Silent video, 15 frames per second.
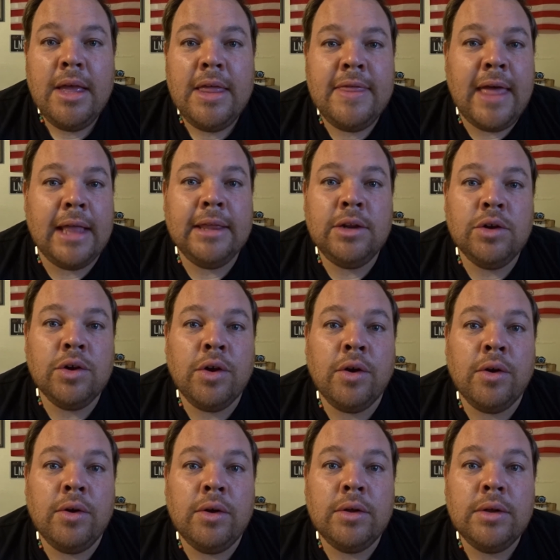That little
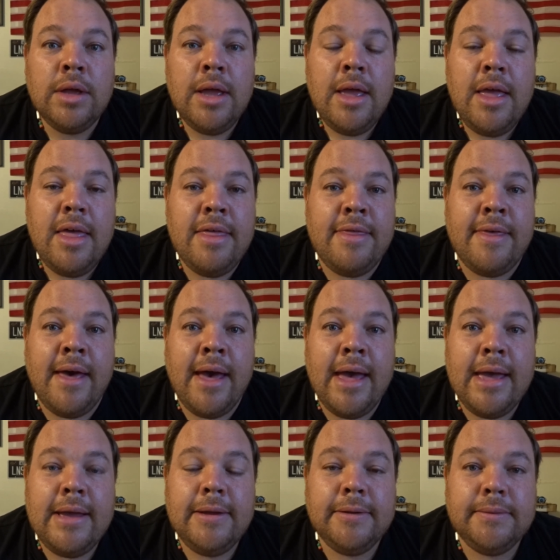girl
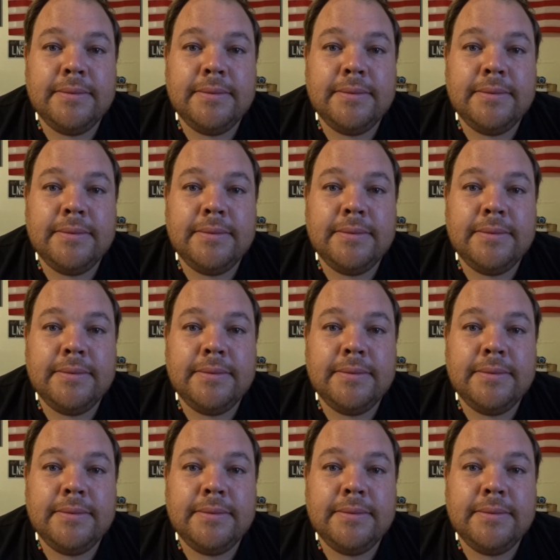that